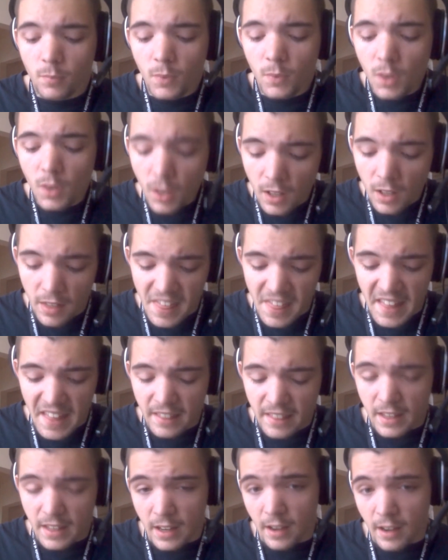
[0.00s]
then
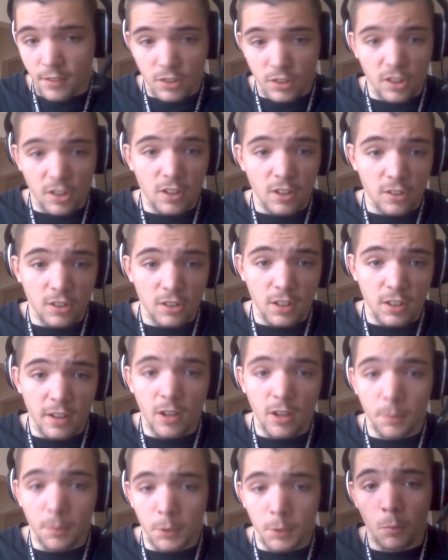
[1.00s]
they have a tendency to
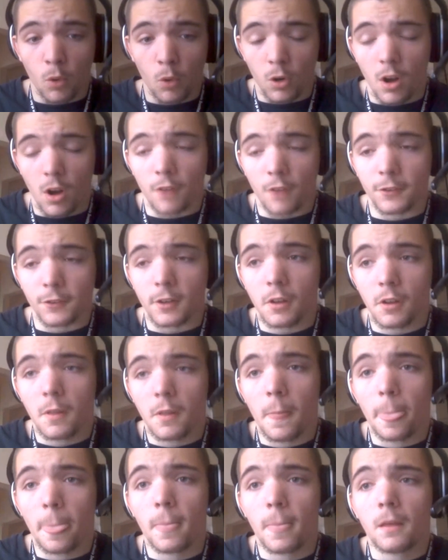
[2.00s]
help you more often,
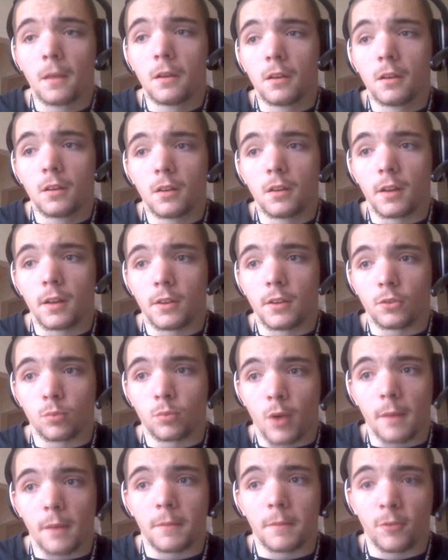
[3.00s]
is
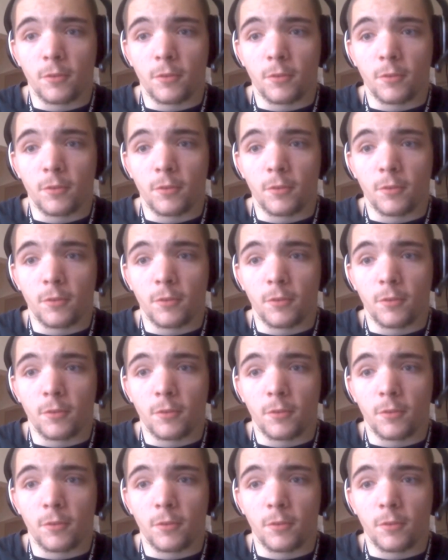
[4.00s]
right before